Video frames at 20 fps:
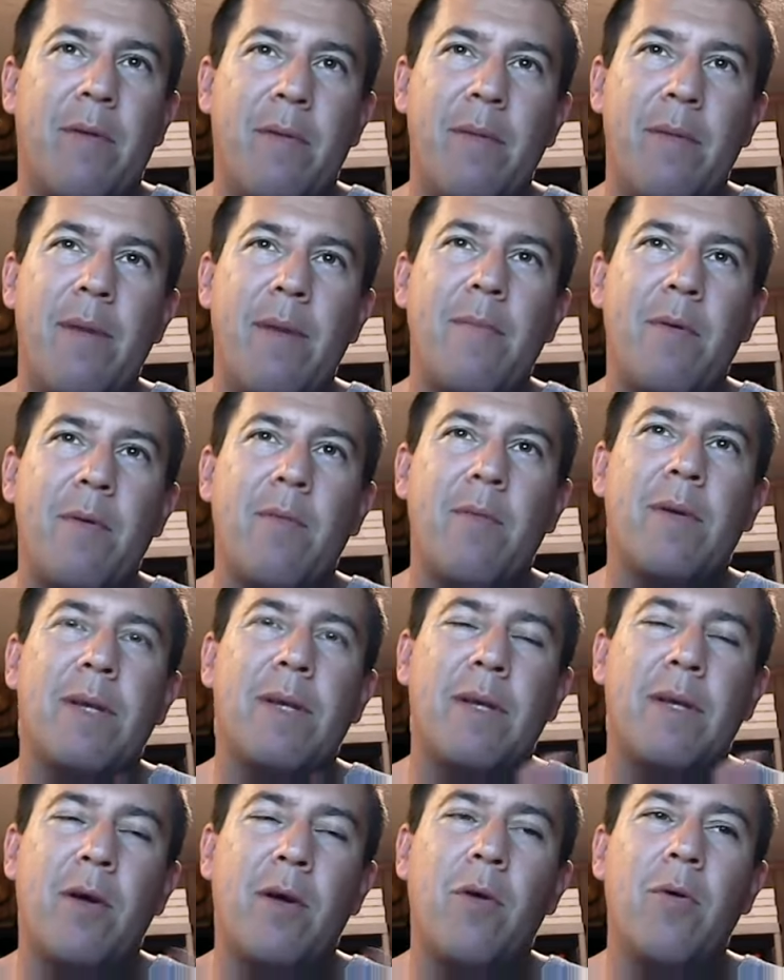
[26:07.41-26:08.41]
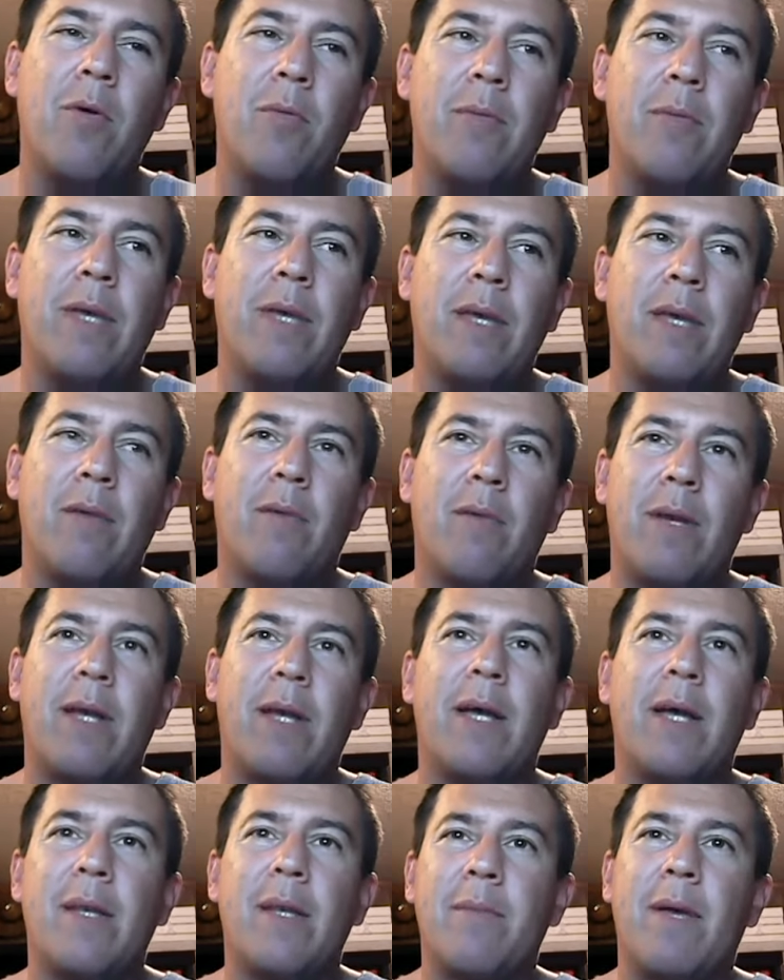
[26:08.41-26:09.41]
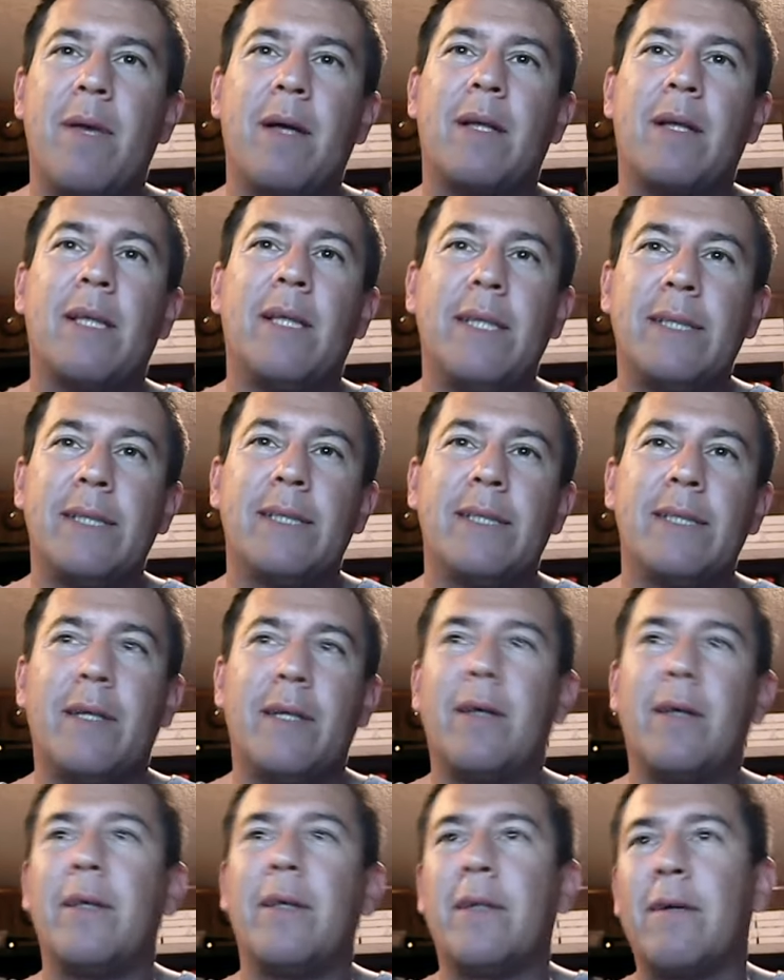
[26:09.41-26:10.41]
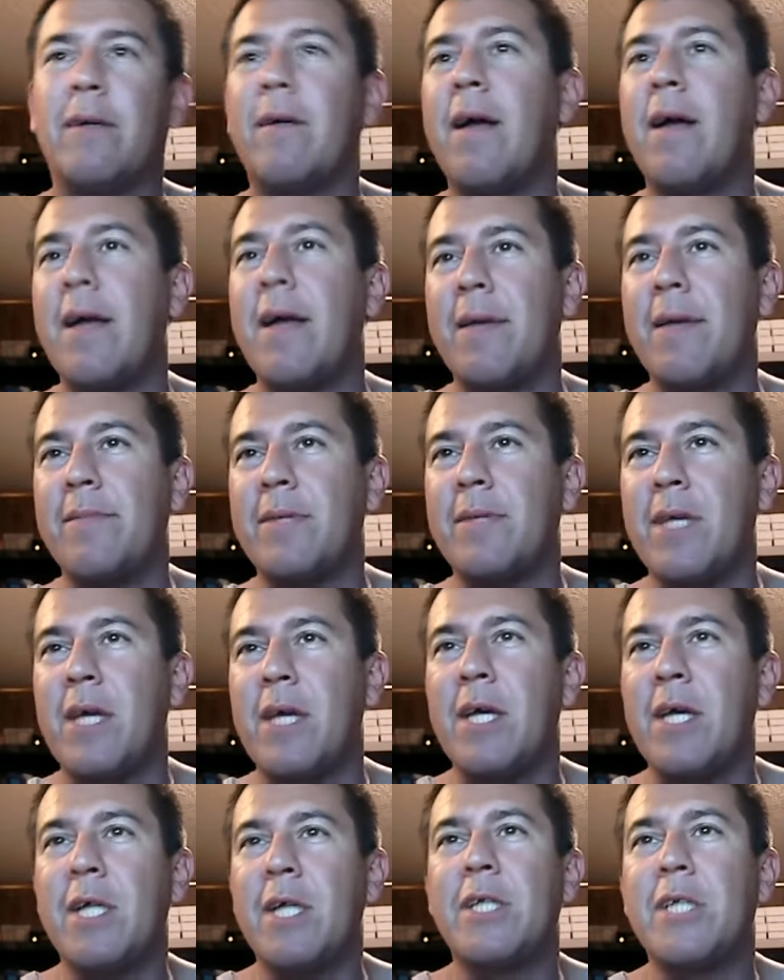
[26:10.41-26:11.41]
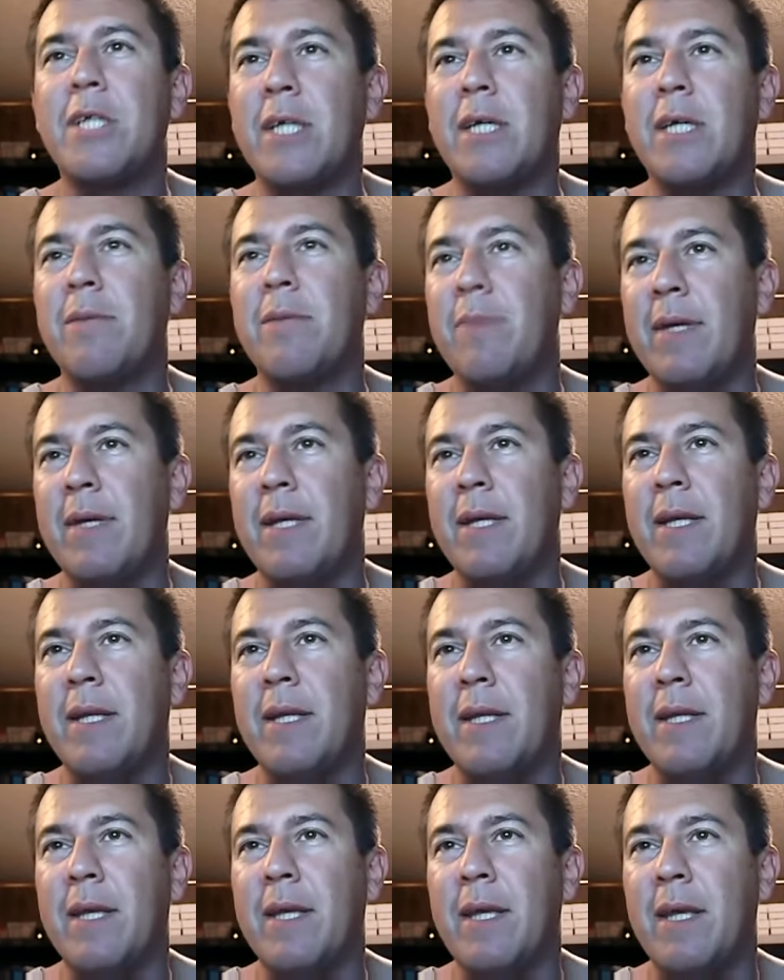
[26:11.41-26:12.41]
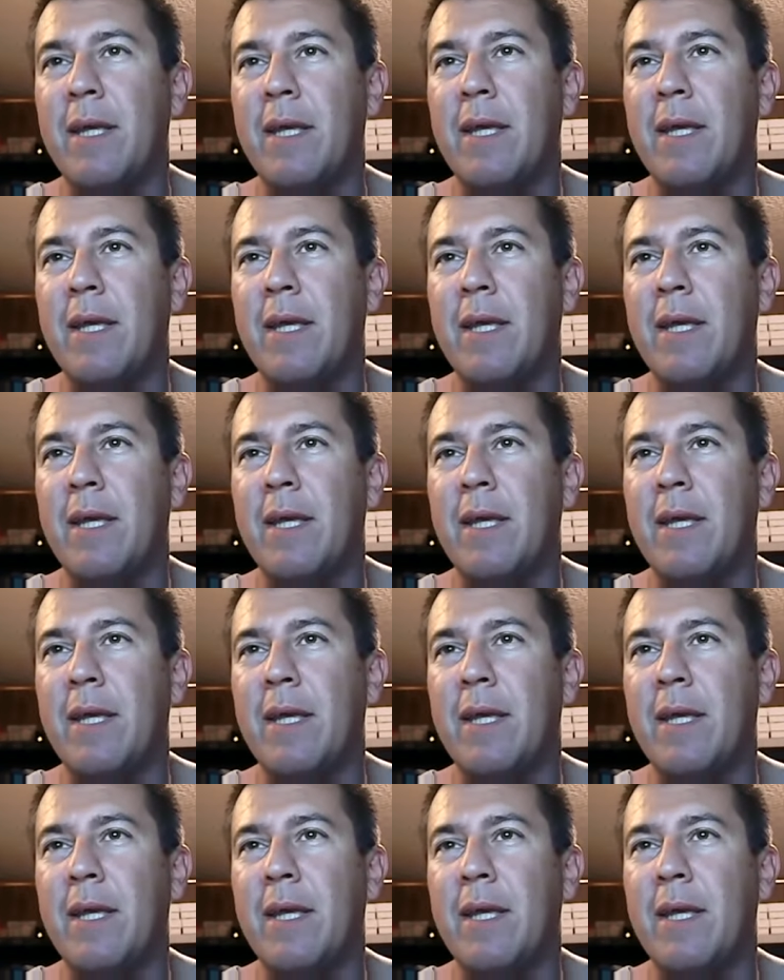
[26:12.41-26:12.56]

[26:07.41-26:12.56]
But remember when Comey went on about Clinton and all the crimes she committed,